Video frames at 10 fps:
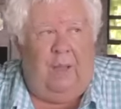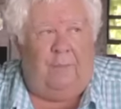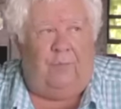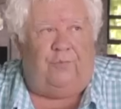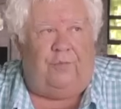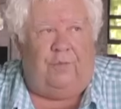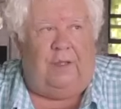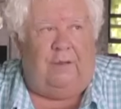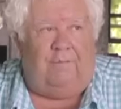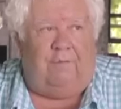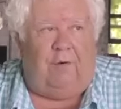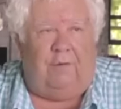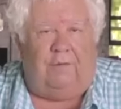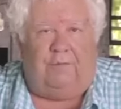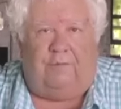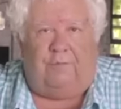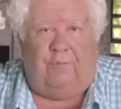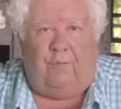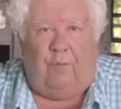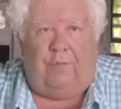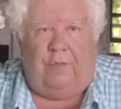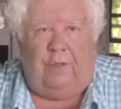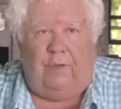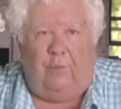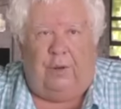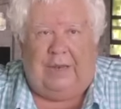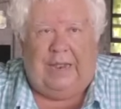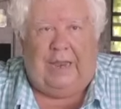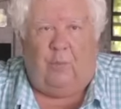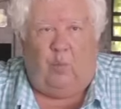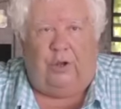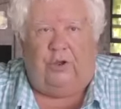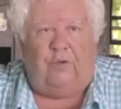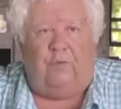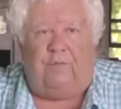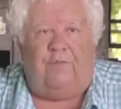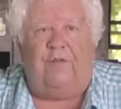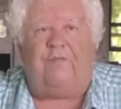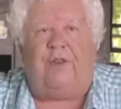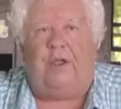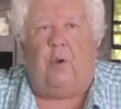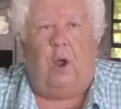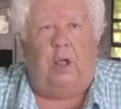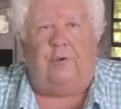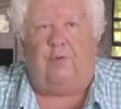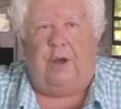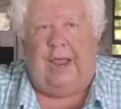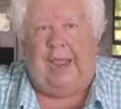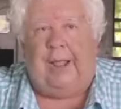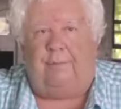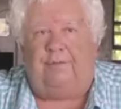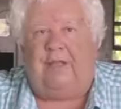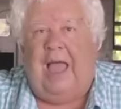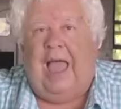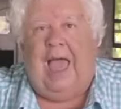most of the inverters and so forth that you would need would use 50 or 100 amps